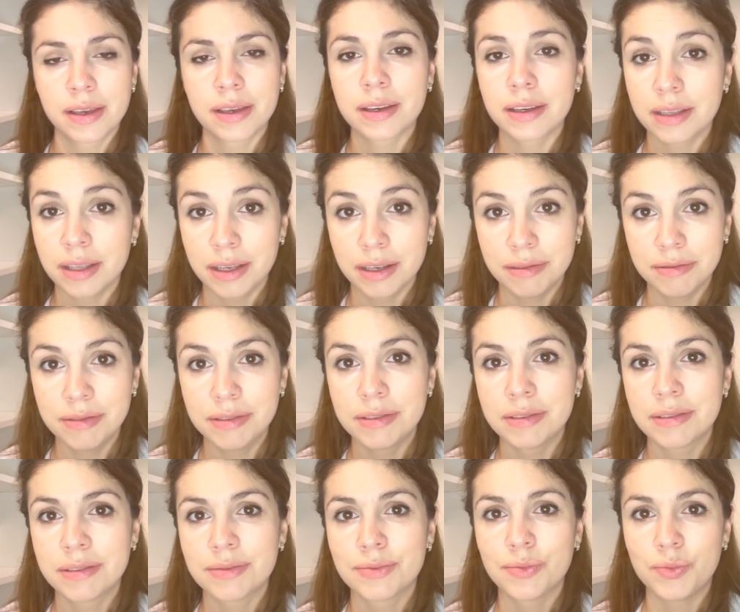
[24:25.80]

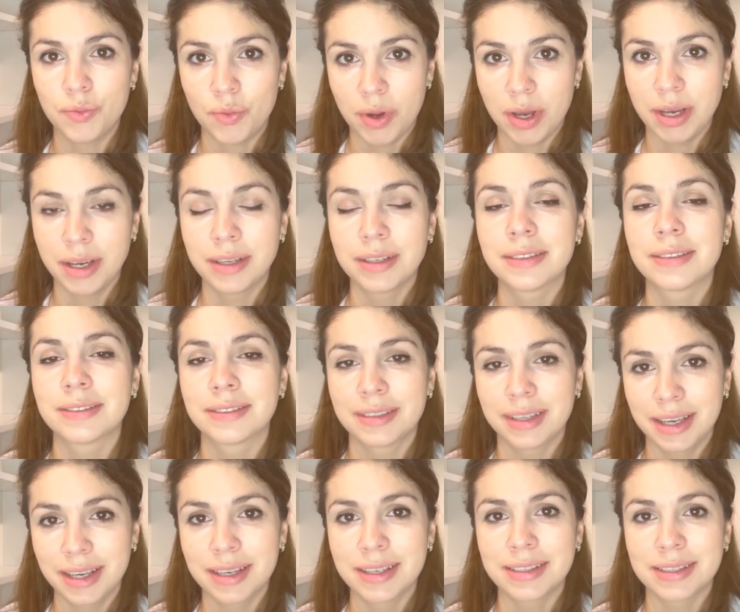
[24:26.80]
Gloves, wine,
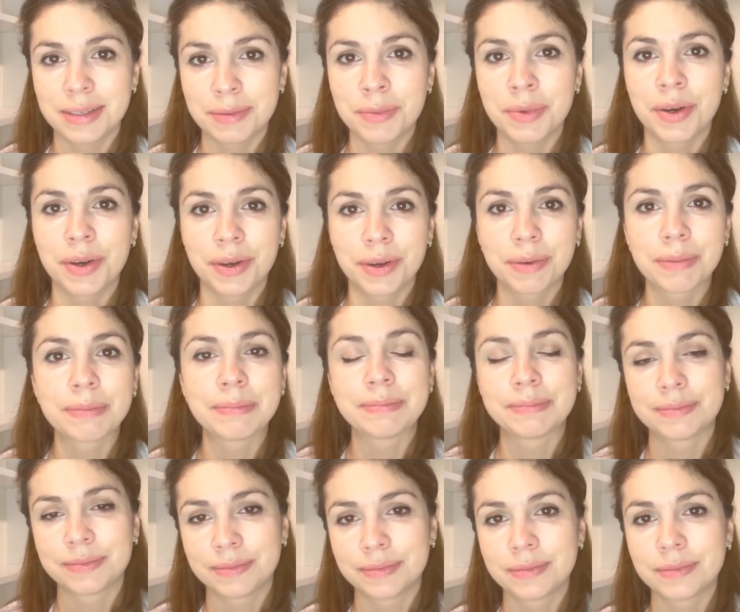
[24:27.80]
ASMR.
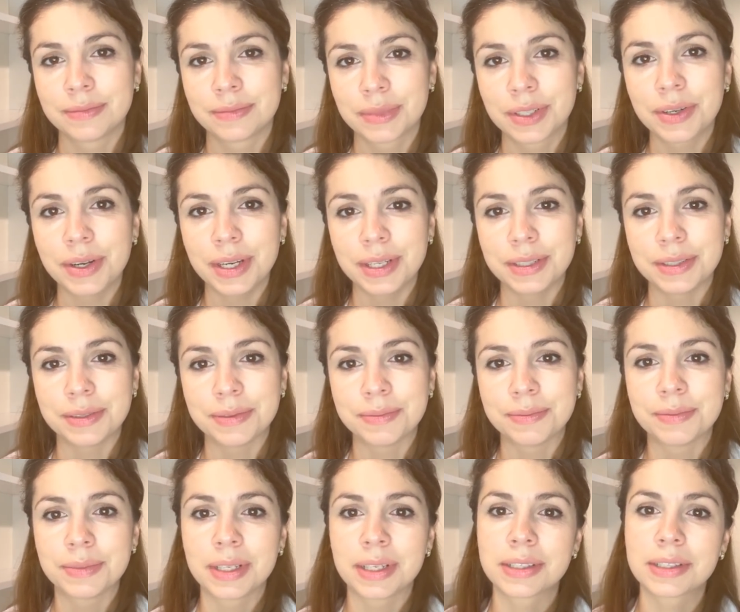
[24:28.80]
Great.
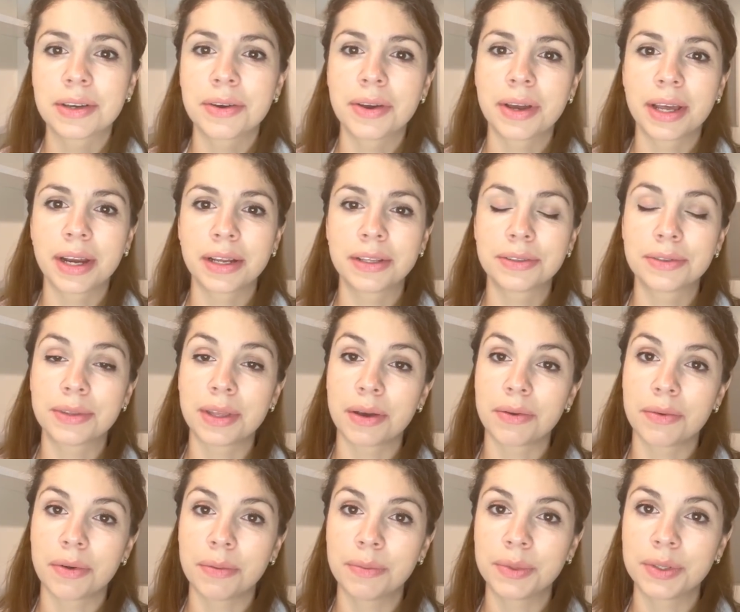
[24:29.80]
Let's go ahead and do that
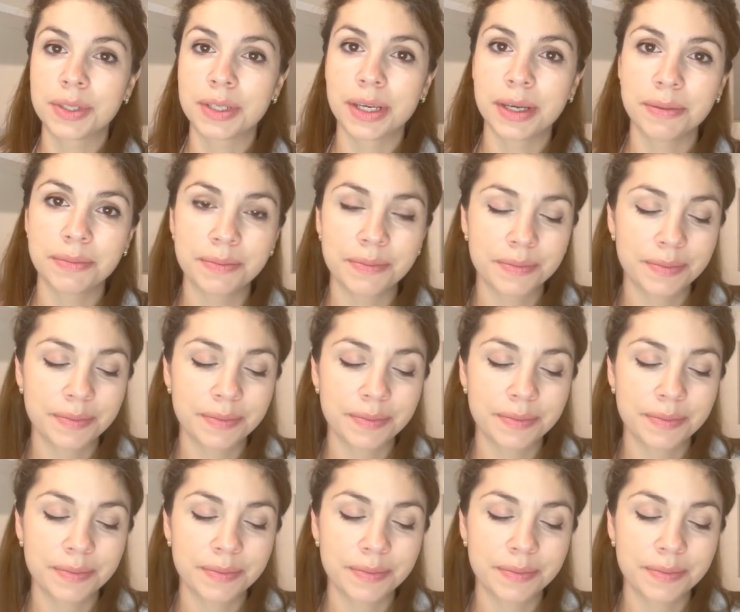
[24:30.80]
one more time.